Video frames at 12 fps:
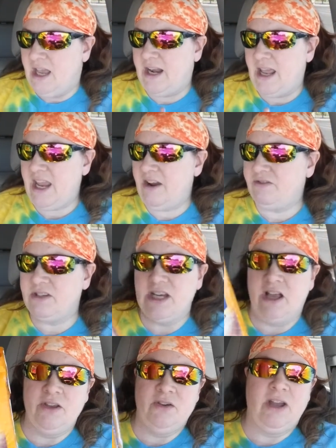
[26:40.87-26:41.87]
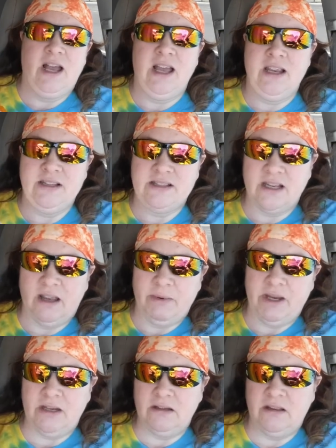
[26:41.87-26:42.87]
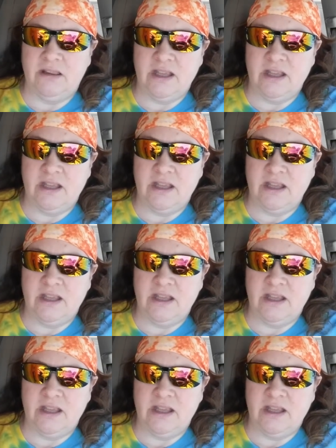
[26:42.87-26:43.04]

And I have to tell you guys, I mean,